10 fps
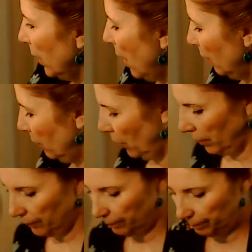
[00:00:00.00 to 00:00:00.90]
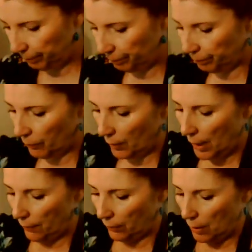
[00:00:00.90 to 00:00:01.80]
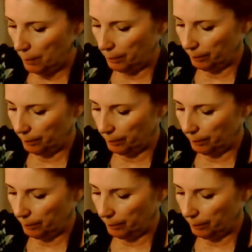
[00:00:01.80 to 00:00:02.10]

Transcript: olive oil, half a cup.